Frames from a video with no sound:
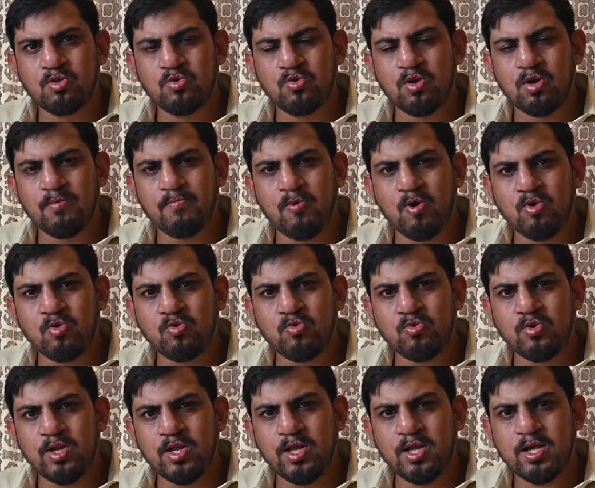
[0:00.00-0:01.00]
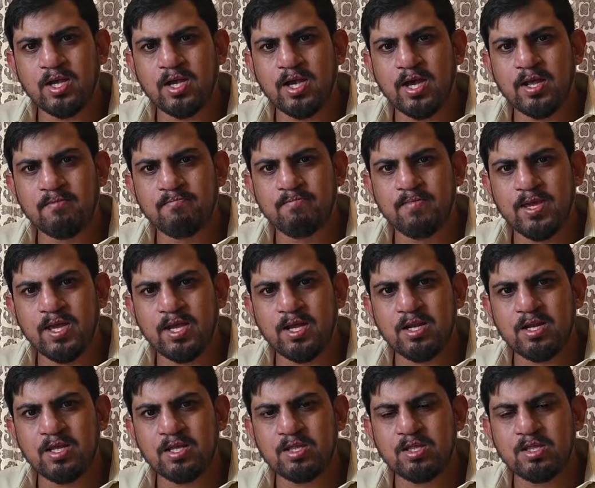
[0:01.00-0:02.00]
you are about to take and make
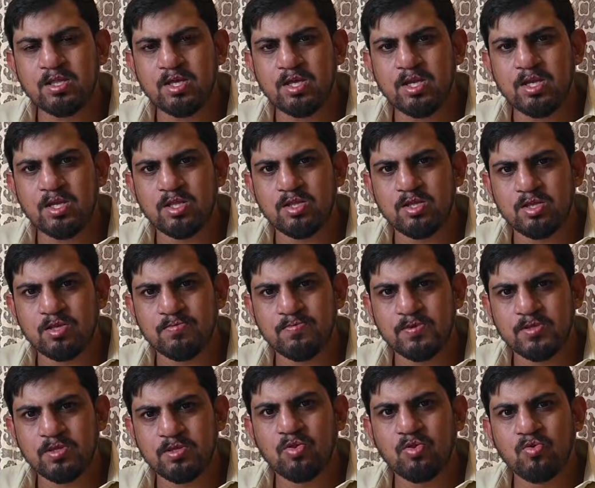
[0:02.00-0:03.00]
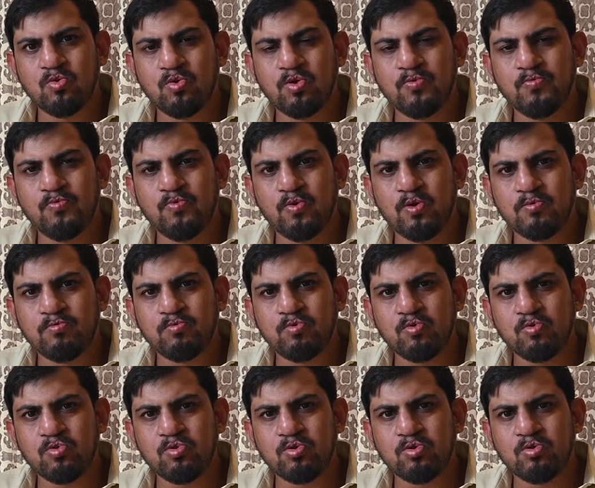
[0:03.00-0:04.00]
necessary adjustments. So if you have
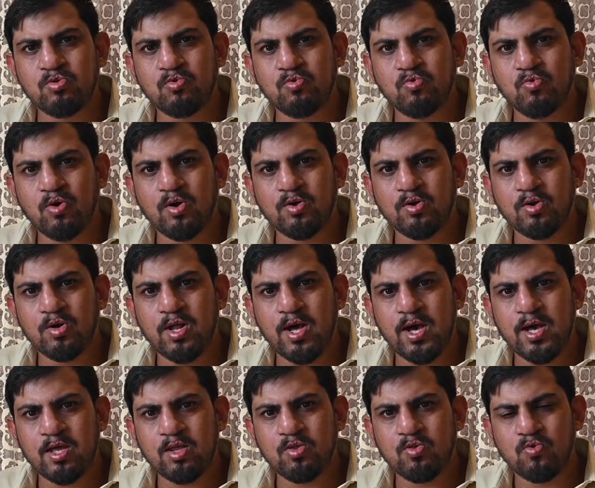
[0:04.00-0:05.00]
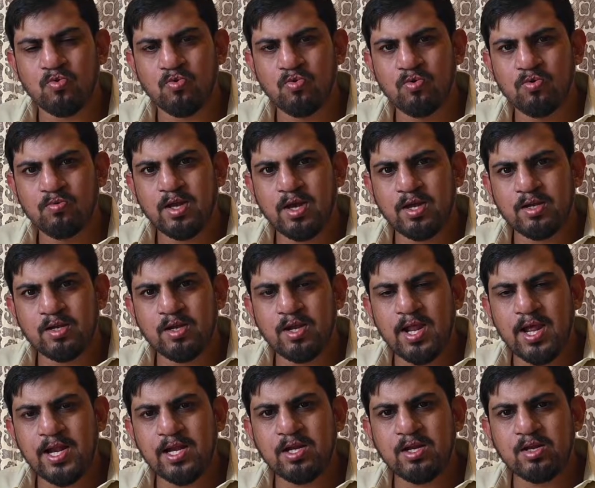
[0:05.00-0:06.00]
chosen 200 ISO and the
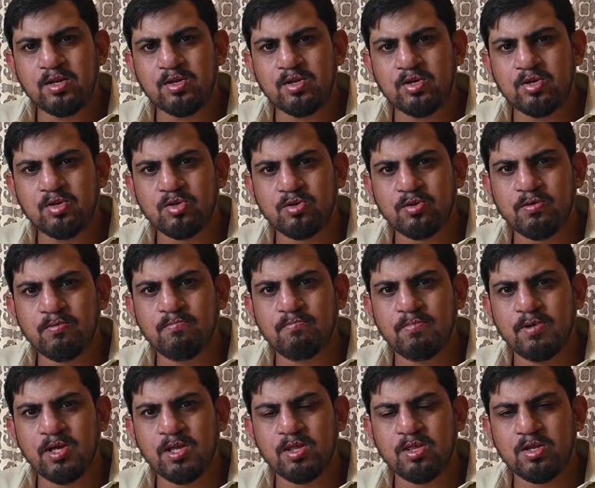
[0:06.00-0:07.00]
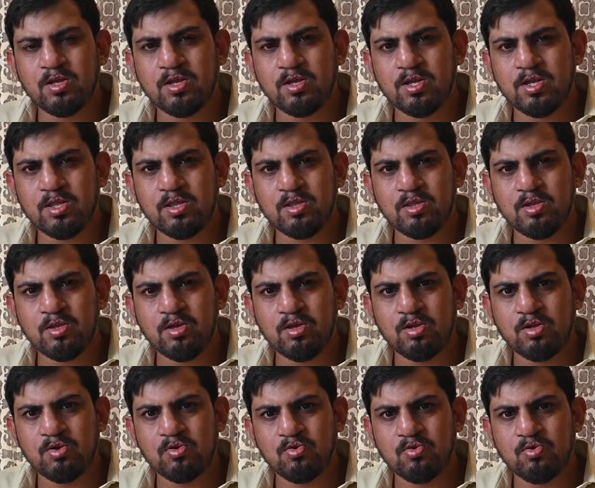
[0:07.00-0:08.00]
light condition makes it
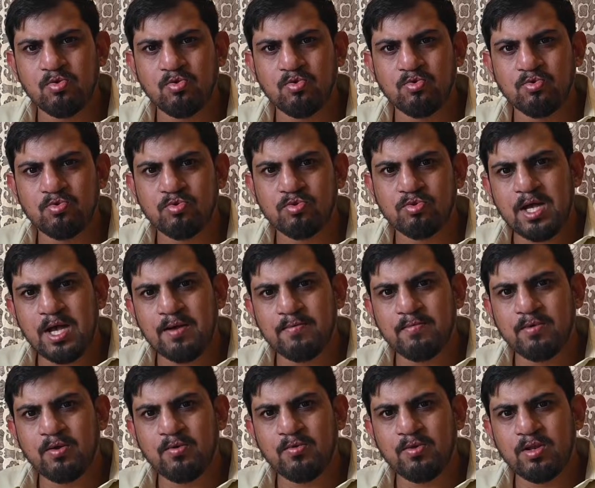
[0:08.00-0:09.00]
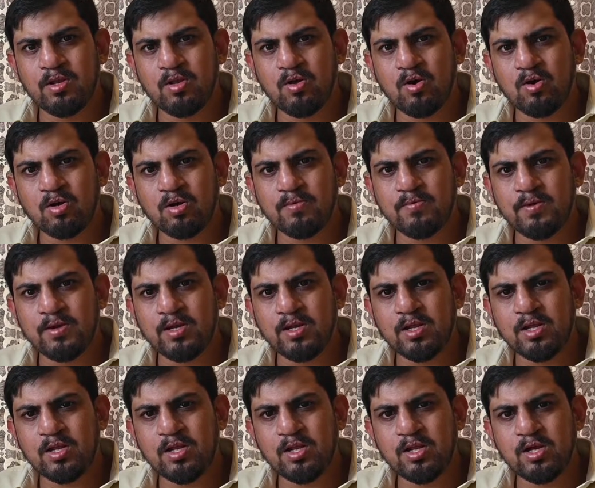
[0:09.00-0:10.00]
necessary to use, the camera will
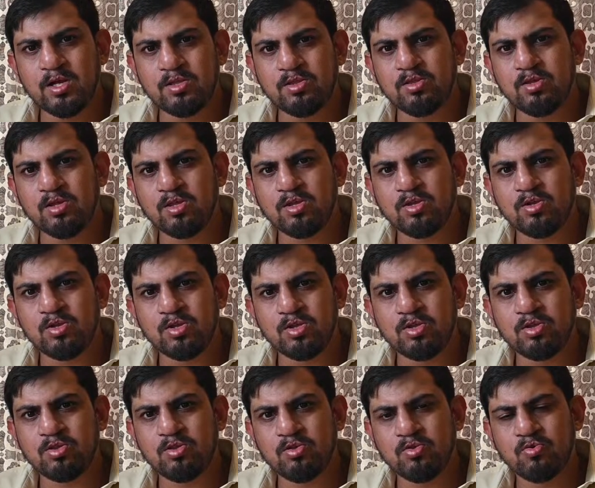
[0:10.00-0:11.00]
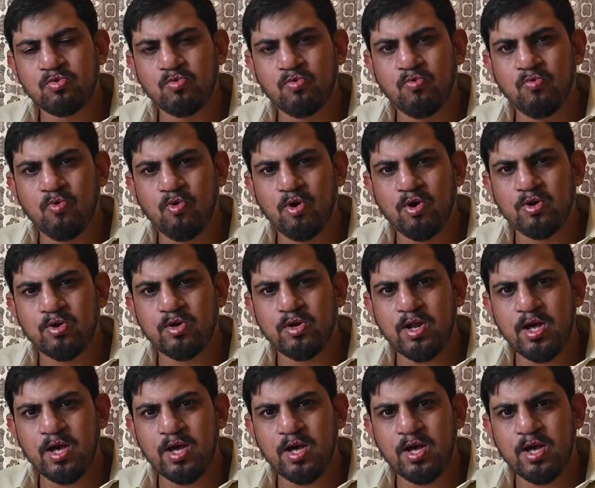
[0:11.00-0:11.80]
automatically adjust this to 400